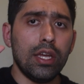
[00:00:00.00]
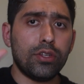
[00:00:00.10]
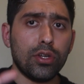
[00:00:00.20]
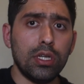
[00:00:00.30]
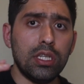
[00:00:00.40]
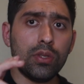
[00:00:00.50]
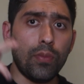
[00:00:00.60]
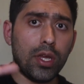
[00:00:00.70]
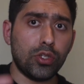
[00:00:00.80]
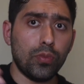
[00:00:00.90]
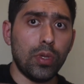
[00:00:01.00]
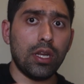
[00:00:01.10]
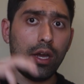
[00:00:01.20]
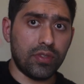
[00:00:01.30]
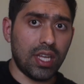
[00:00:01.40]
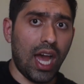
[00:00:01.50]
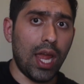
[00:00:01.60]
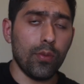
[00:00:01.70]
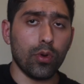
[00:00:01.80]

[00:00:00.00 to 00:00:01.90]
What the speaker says: Eternity is a measurement of time,